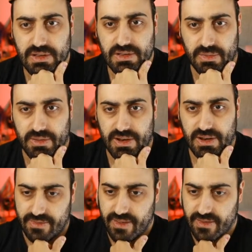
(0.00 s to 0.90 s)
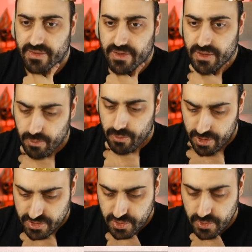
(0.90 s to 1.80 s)
something like this, will
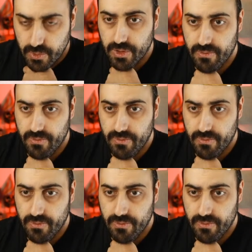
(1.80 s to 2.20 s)
also work